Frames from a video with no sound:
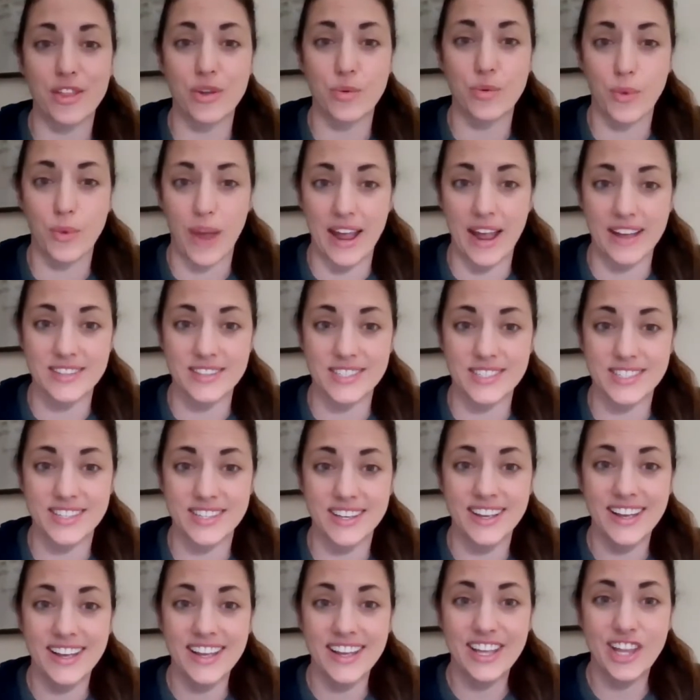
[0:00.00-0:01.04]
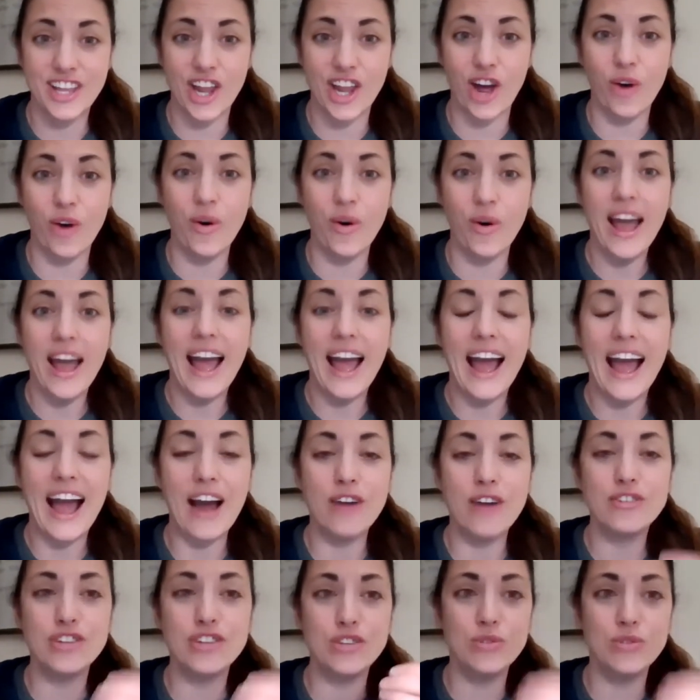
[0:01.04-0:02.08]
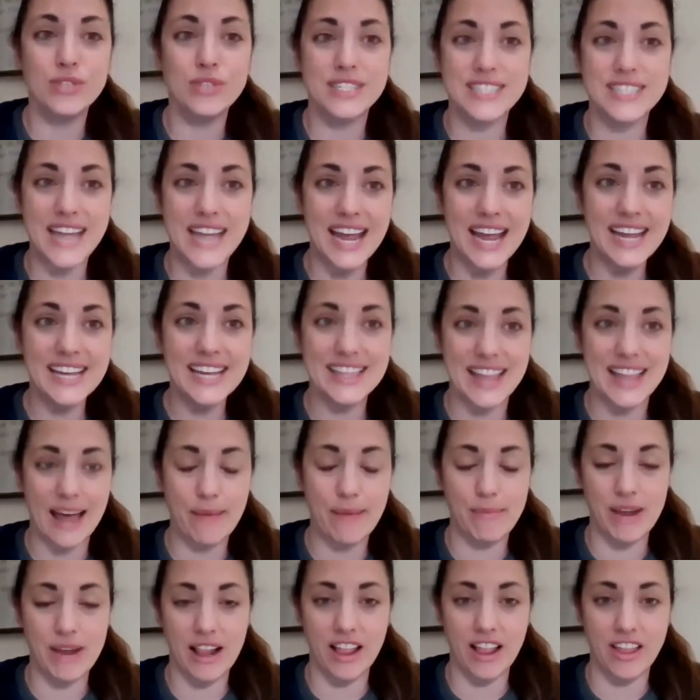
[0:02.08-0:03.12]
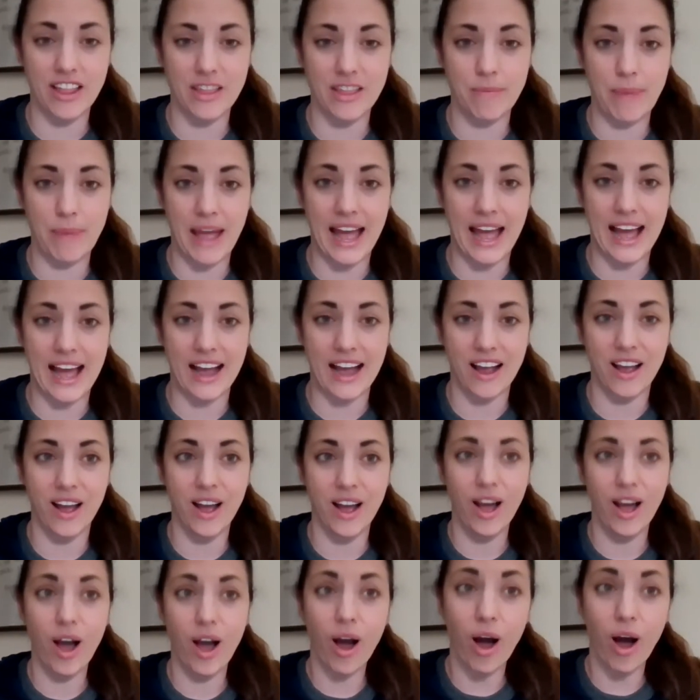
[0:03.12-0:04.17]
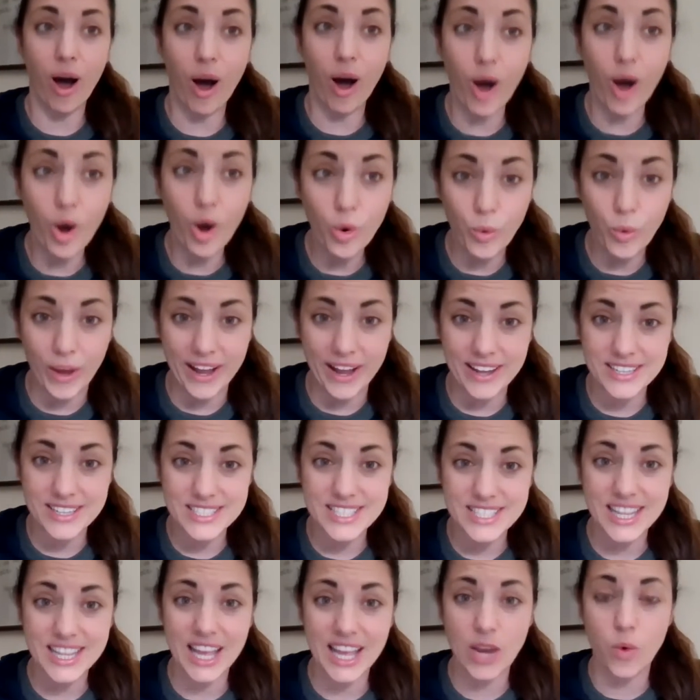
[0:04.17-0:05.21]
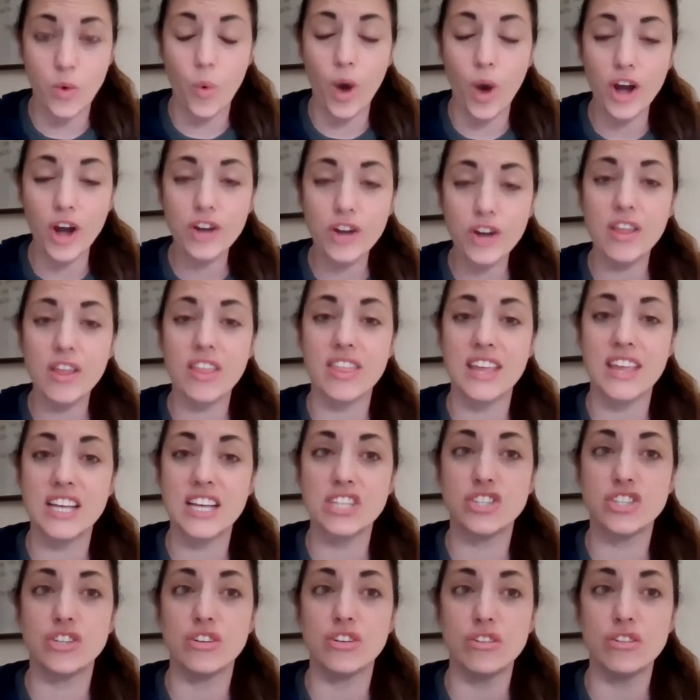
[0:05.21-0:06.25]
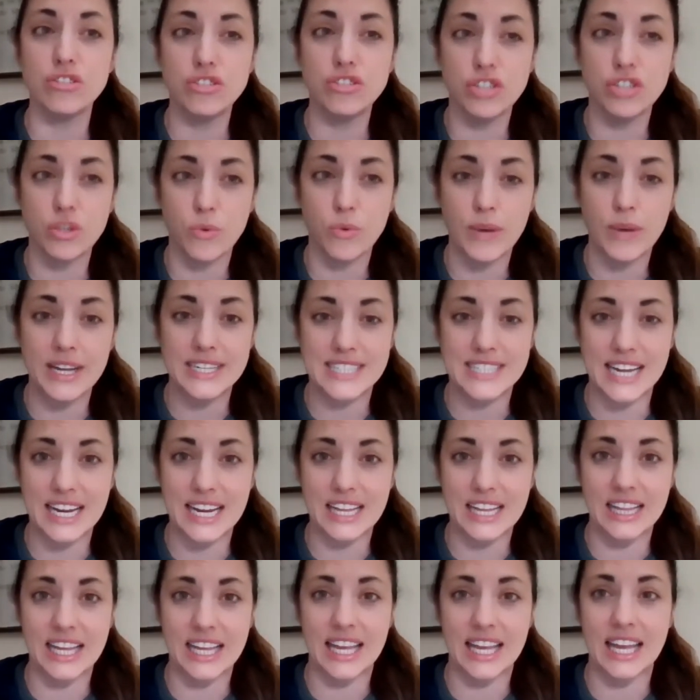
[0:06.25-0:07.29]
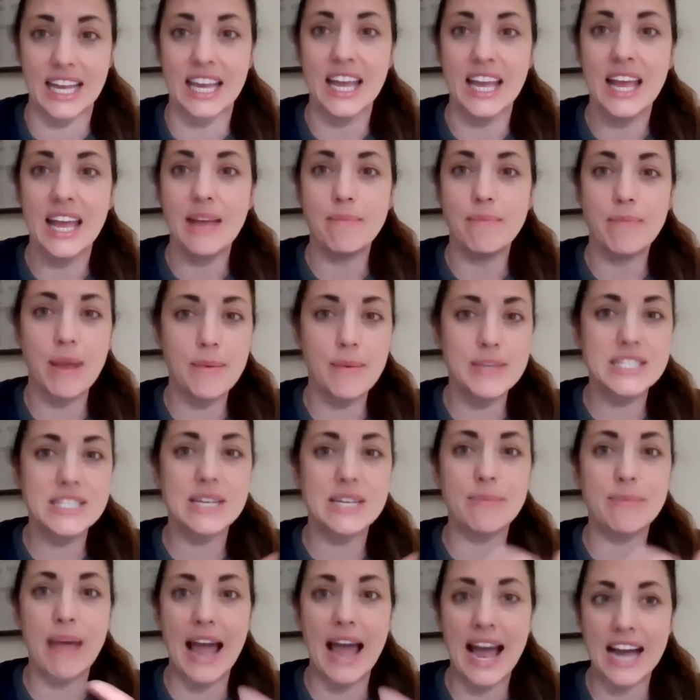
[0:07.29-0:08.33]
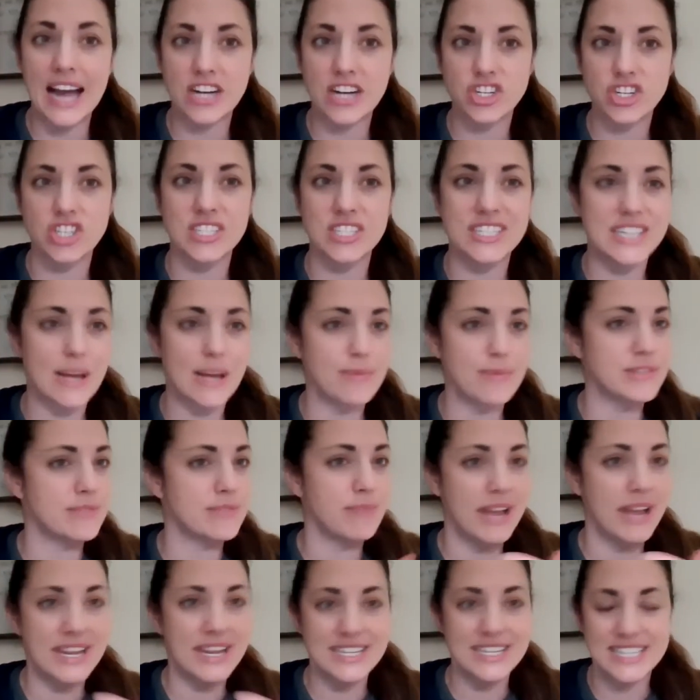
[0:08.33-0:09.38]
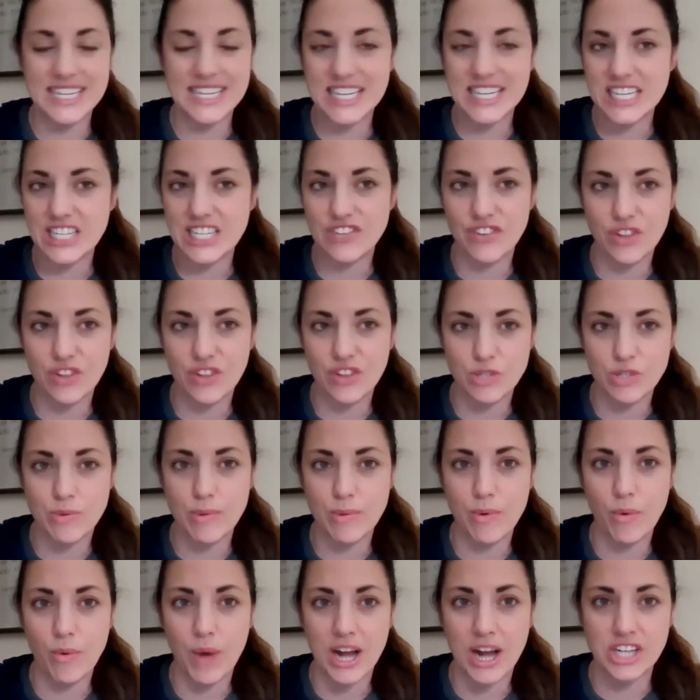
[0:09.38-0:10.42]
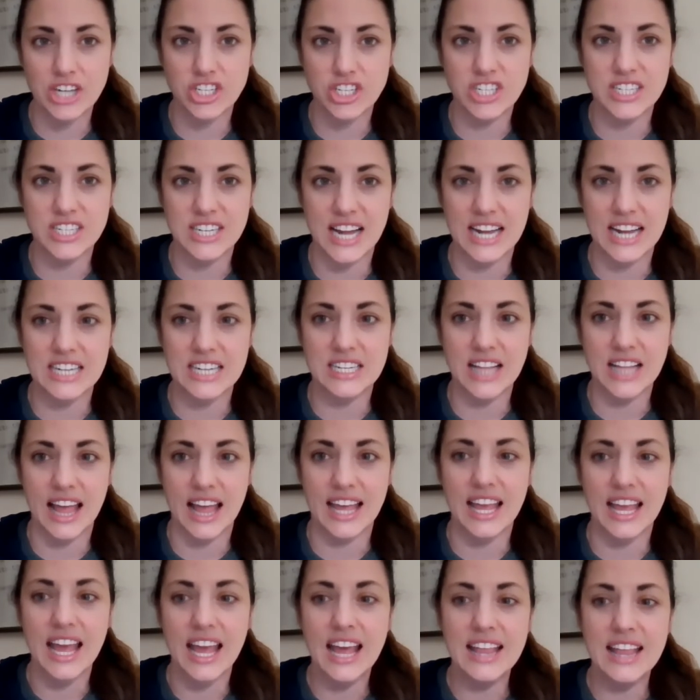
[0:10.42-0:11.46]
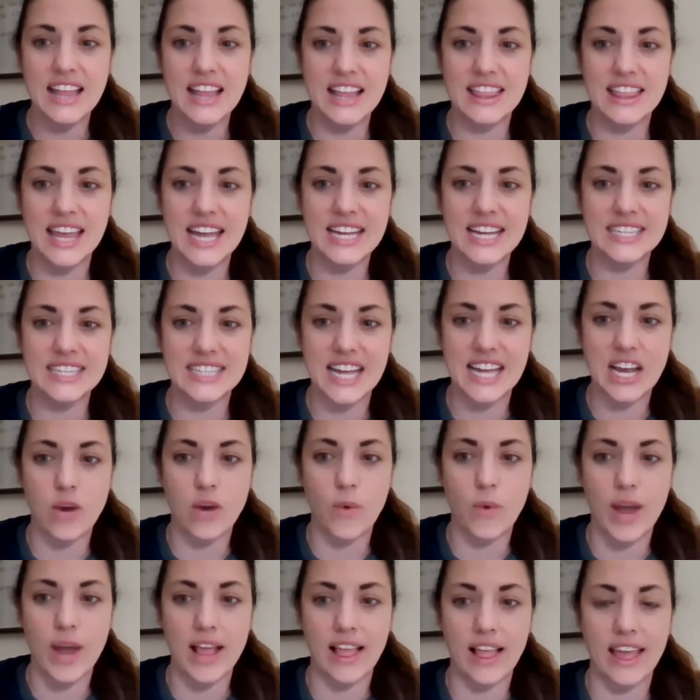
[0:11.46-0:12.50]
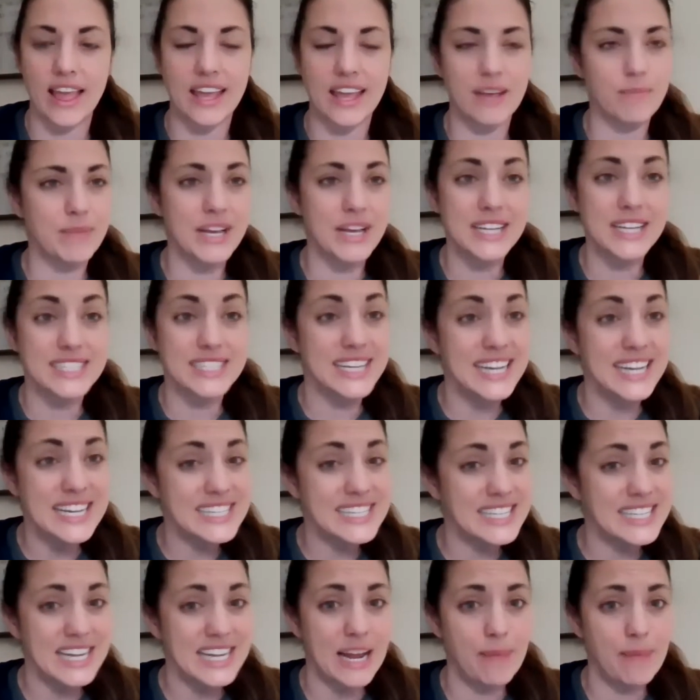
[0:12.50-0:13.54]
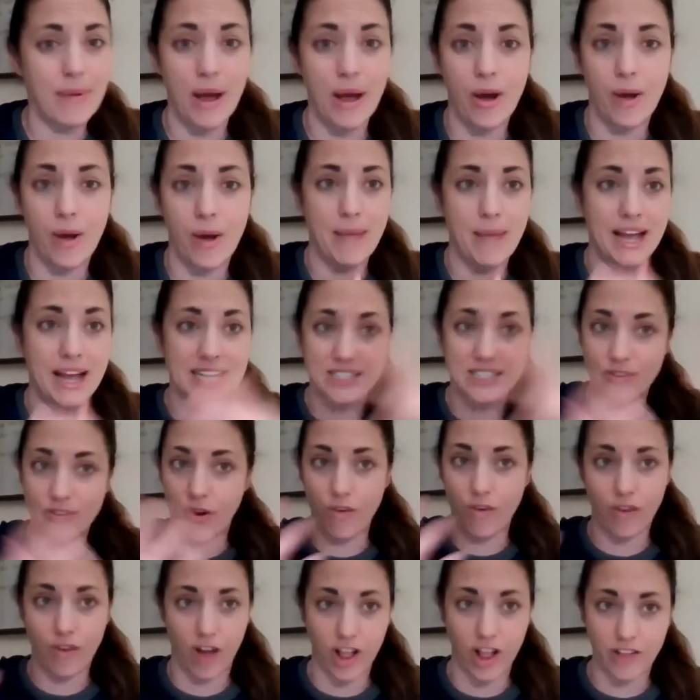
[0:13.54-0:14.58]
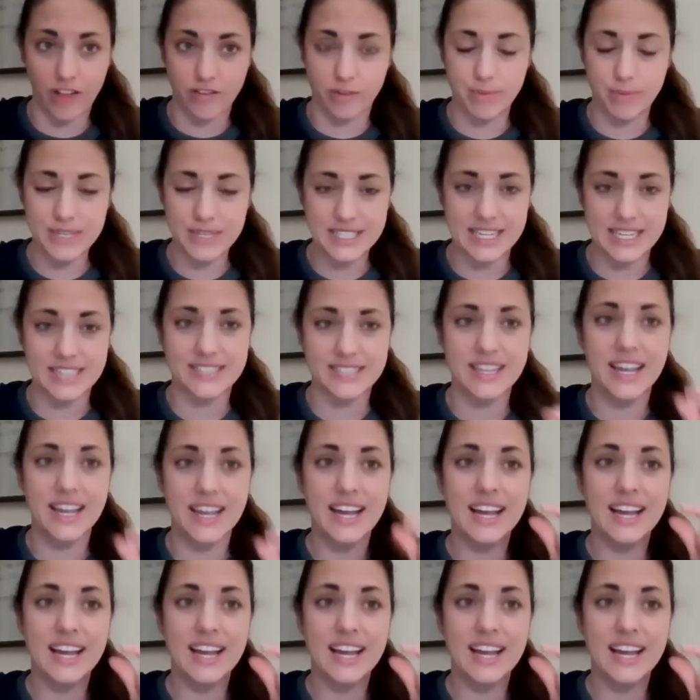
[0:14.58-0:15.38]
of the race? How do you stay in that middle of the pack always? Like, what are the things you're doing daily? Maybe some action steps, some ideas for those people watching tonight to that they can take away, because it isn't about a massive overhaul of your business.